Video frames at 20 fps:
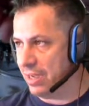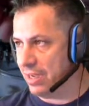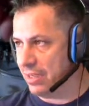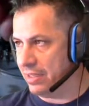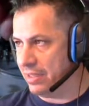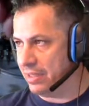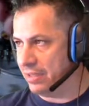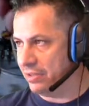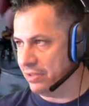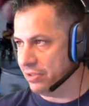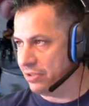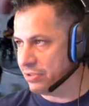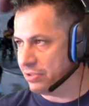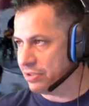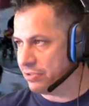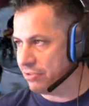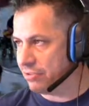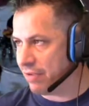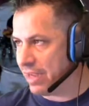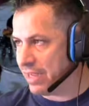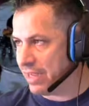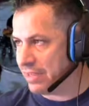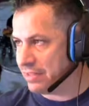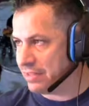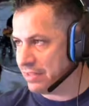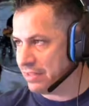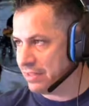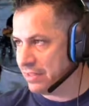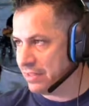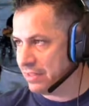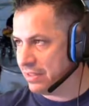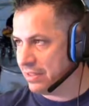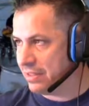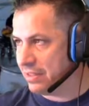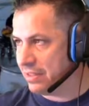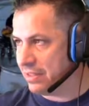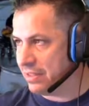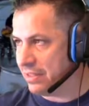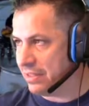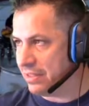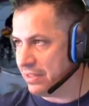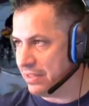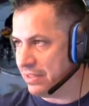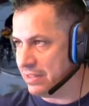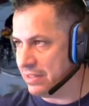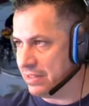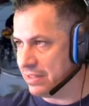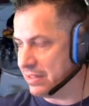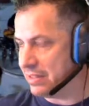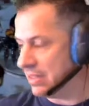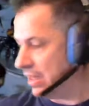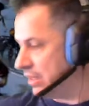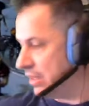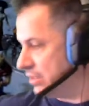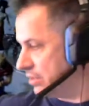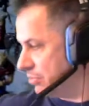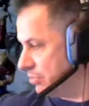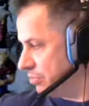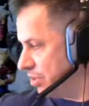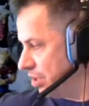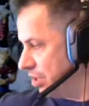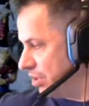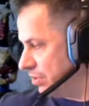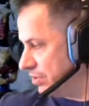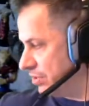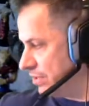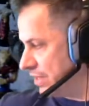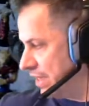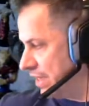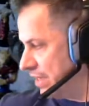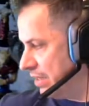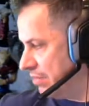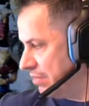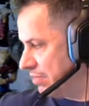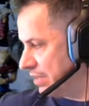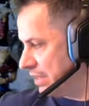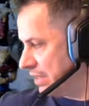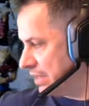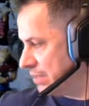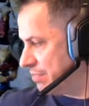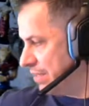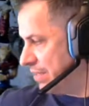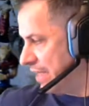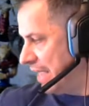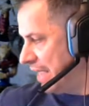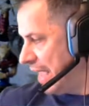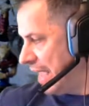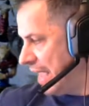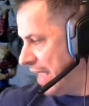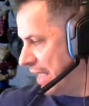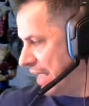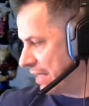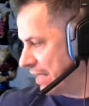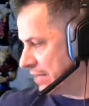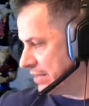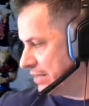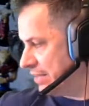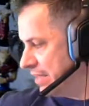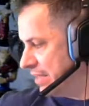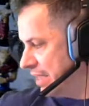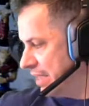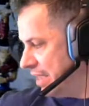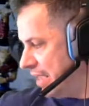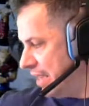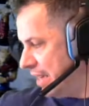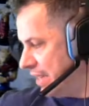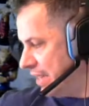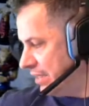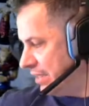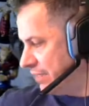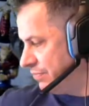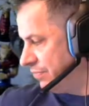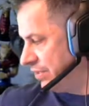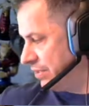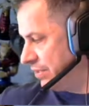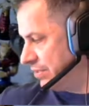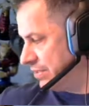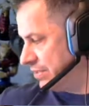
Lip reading: he looks great. He's got some colors on him. He's got this big axe, and I just feel like there's